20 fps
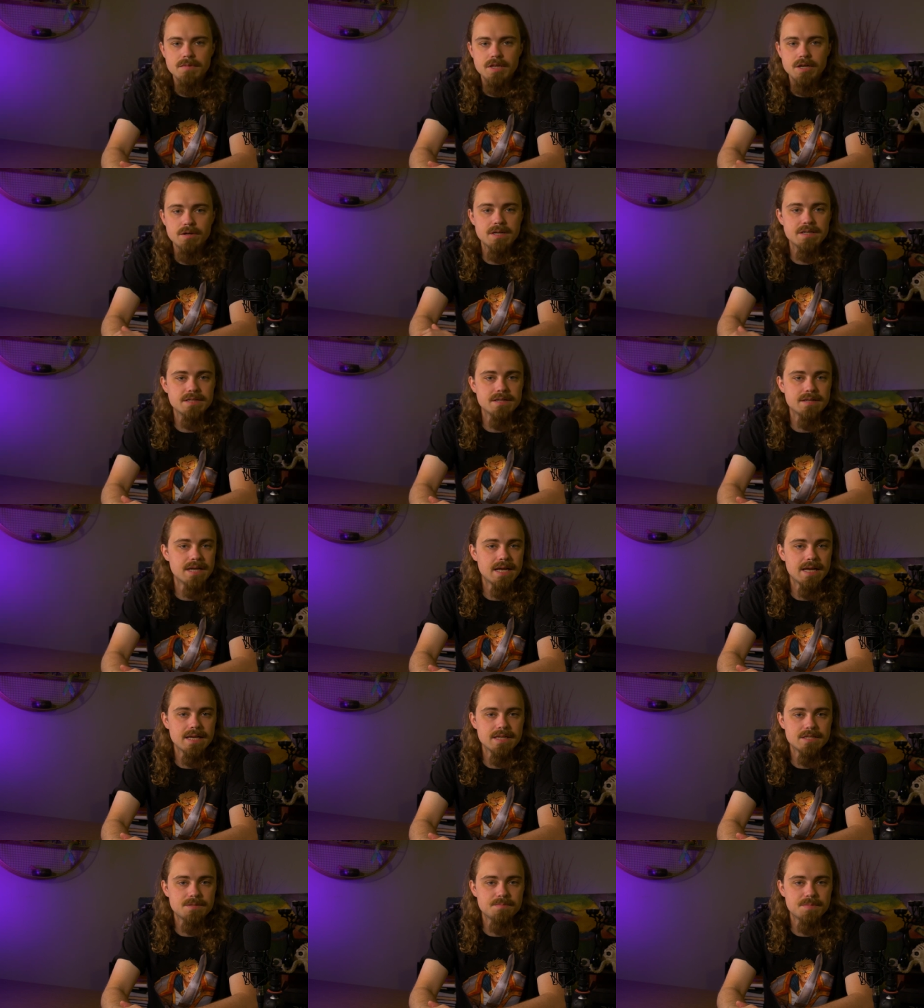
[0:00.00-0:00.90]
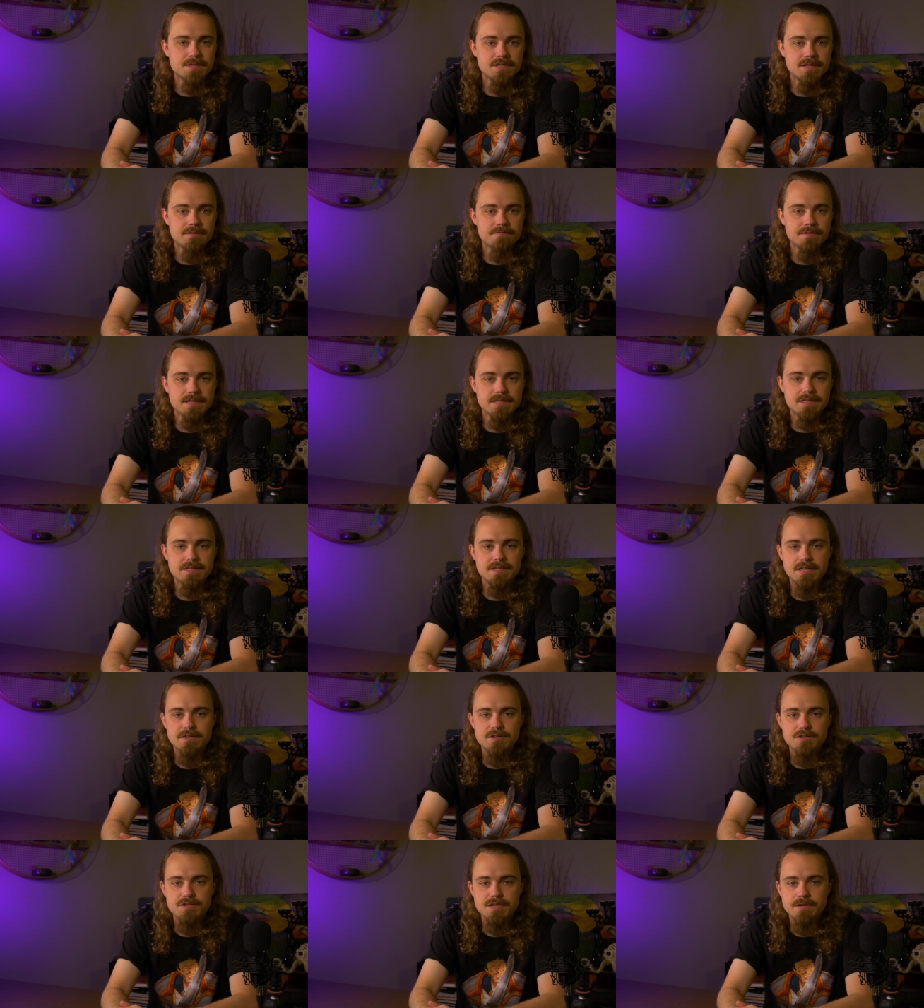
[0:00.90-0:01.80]
There isn't a specific
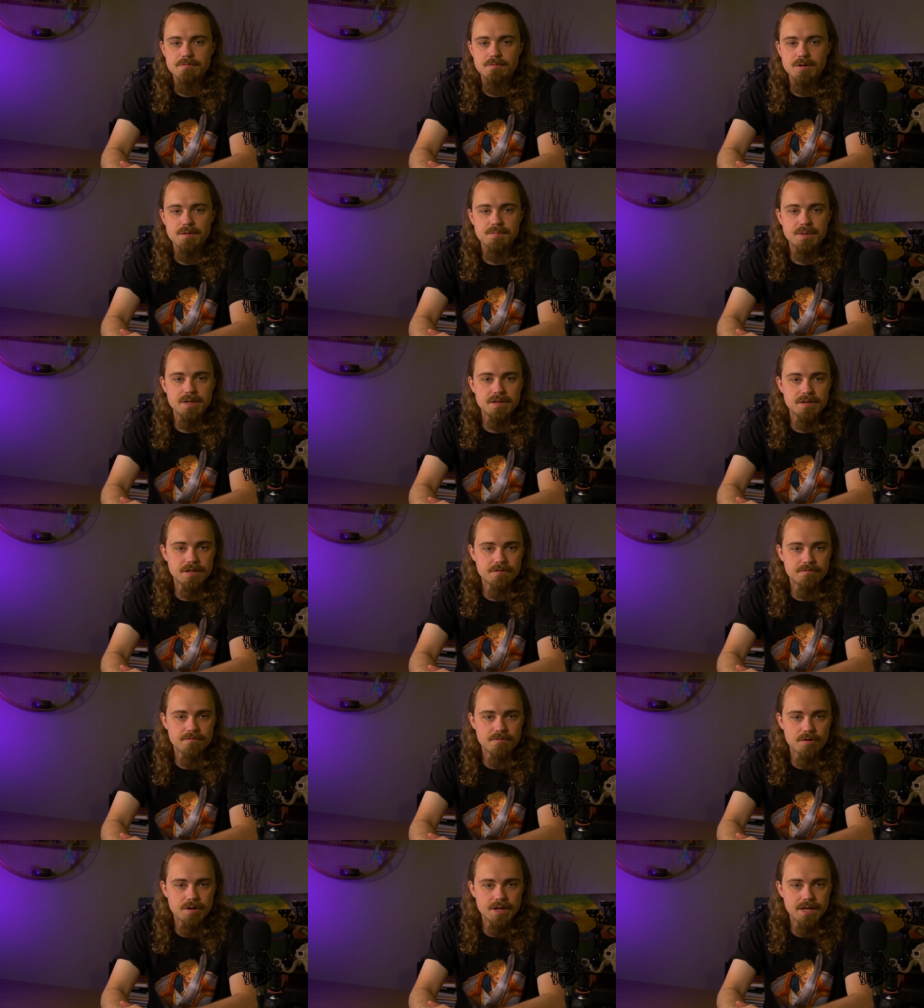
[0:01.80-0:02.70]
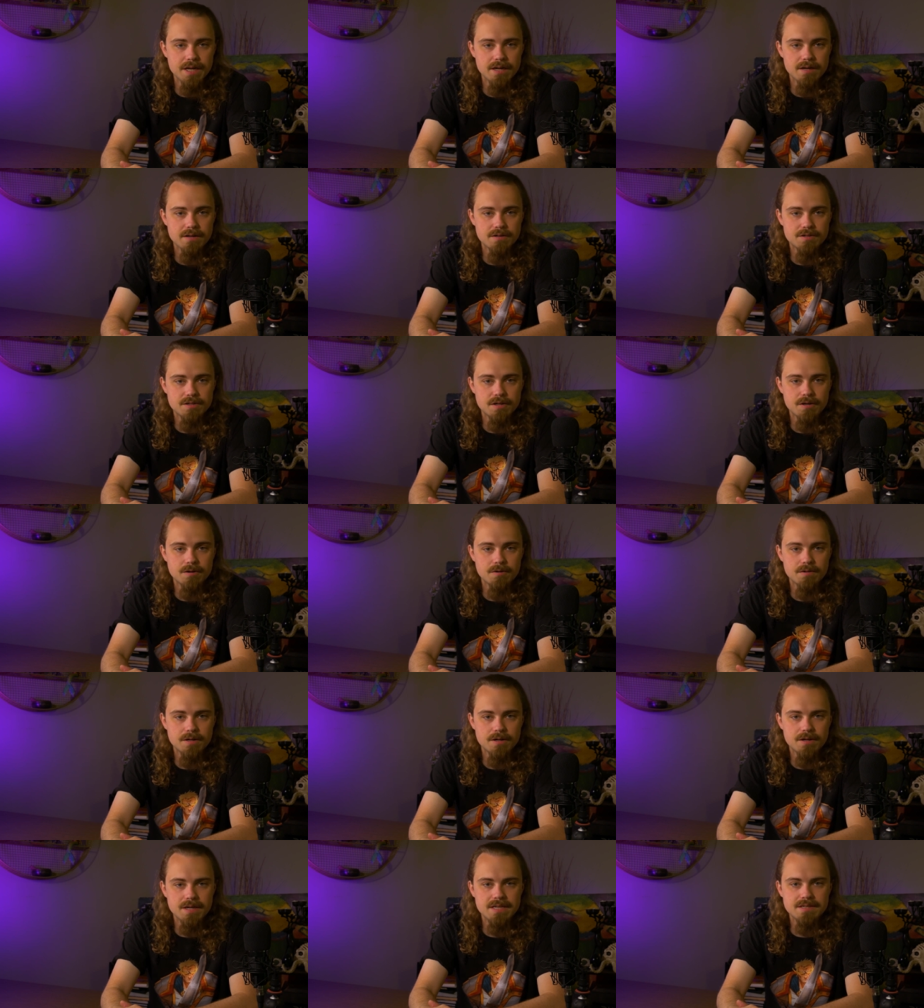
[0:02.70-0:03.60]
synergy we're building for here, so
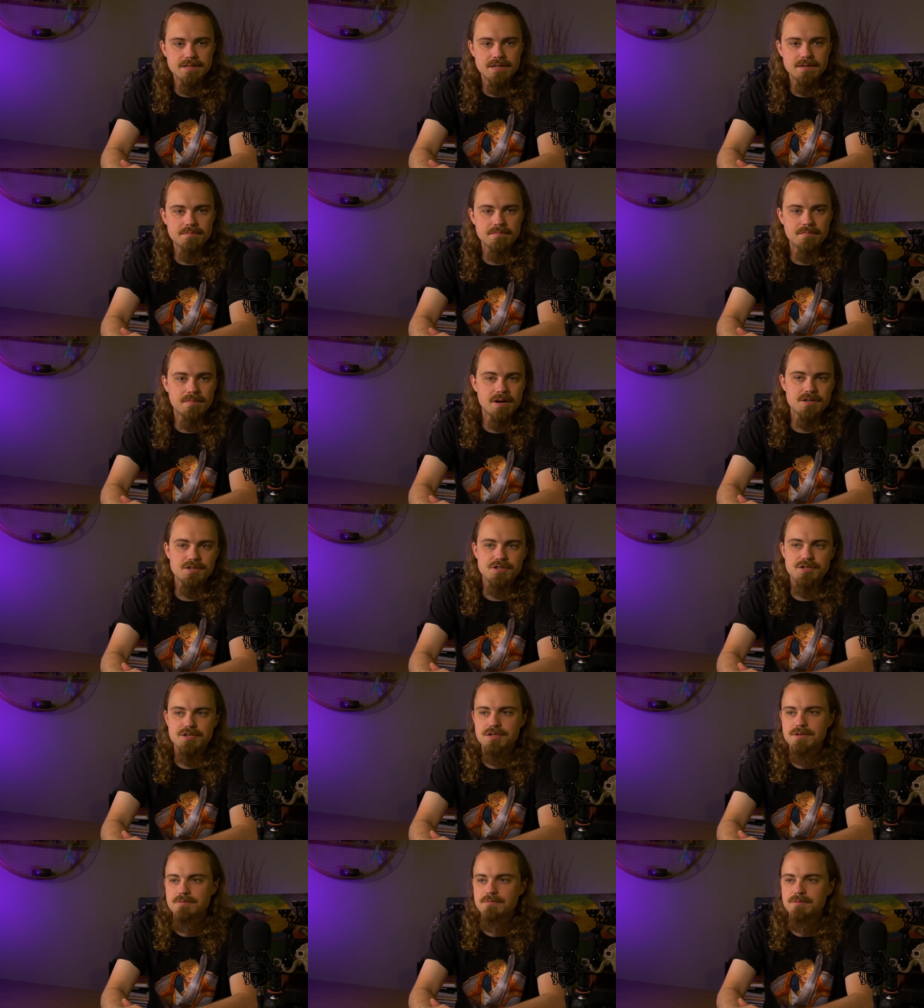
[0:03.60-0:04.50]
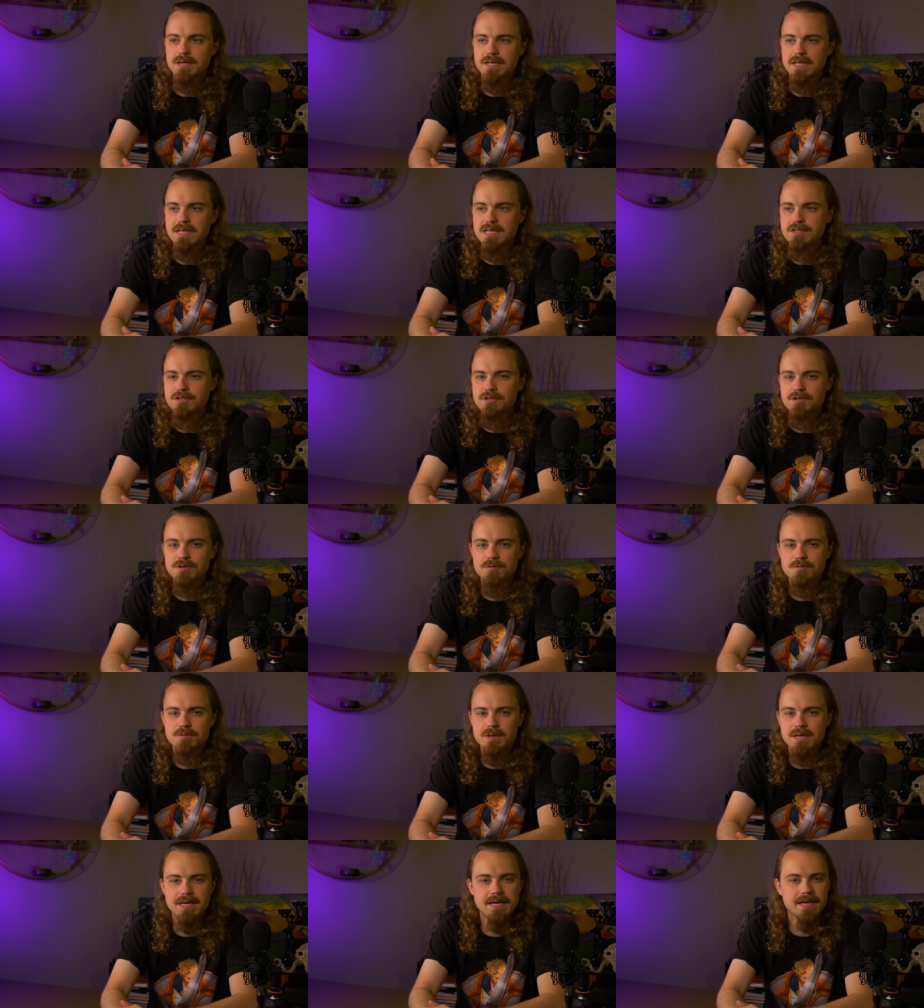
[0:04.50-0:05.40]
there isn't much really
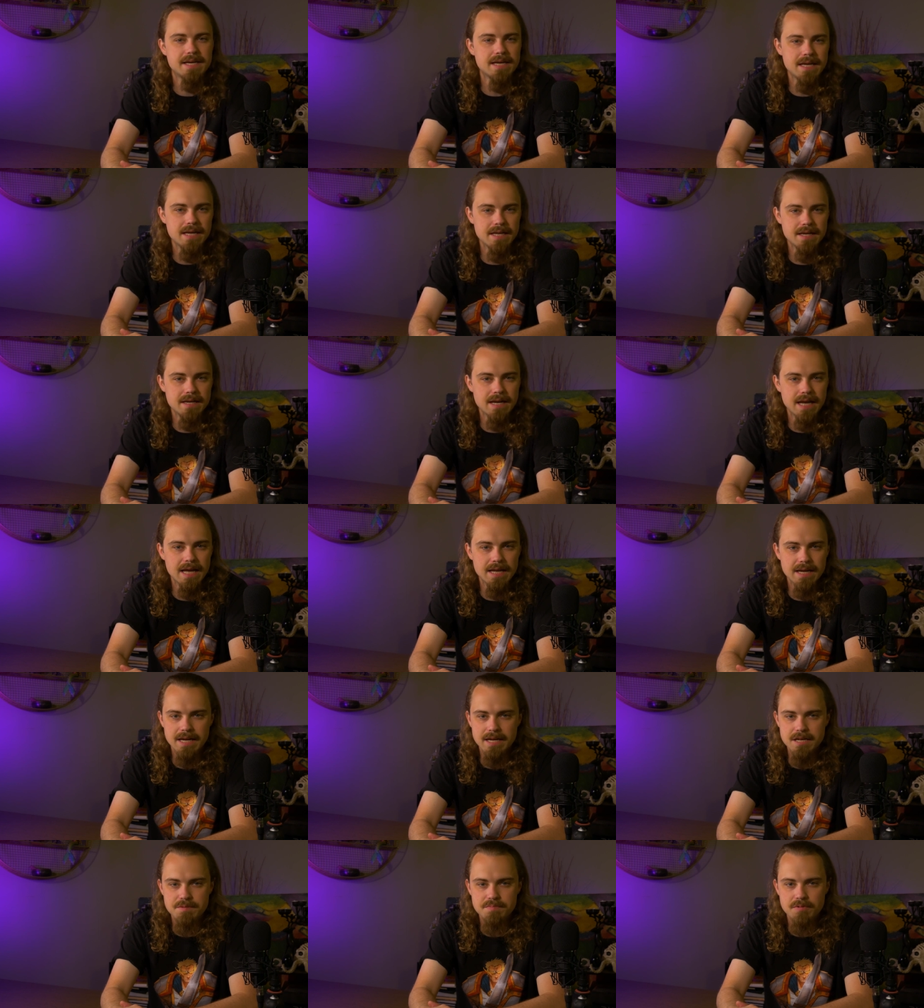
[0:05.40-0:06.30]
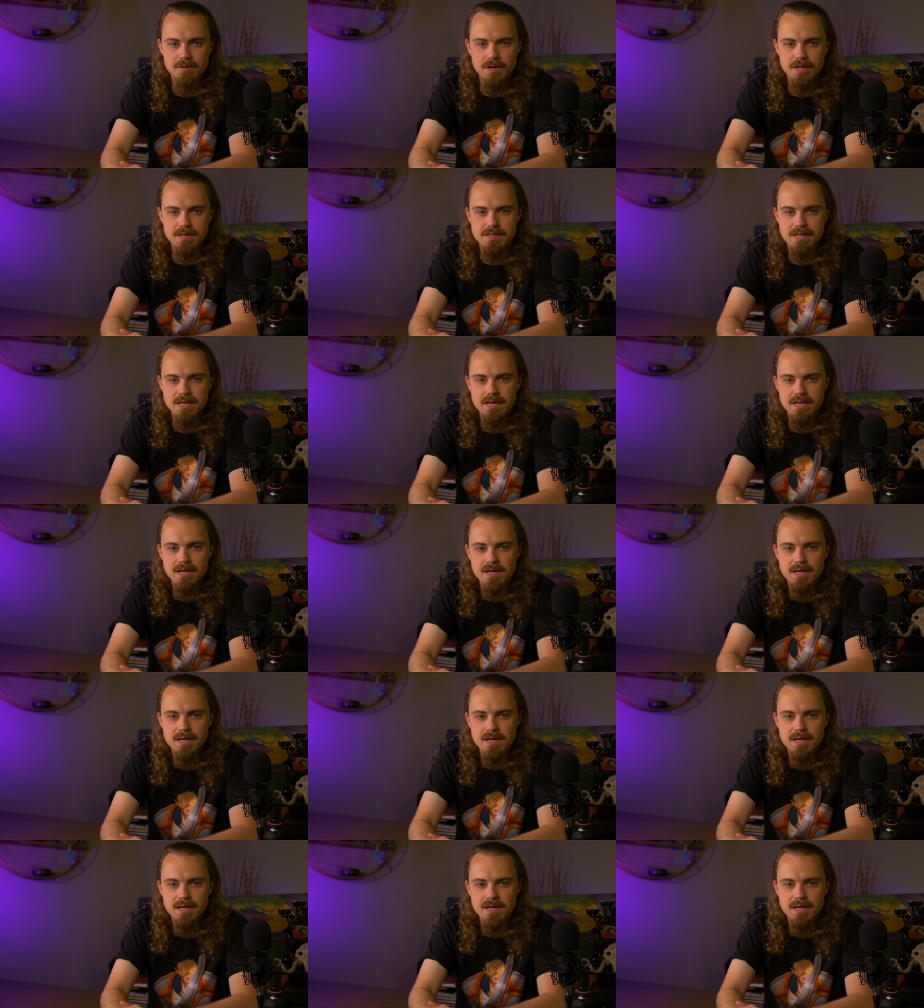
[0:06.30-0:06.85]
to kick in at any point.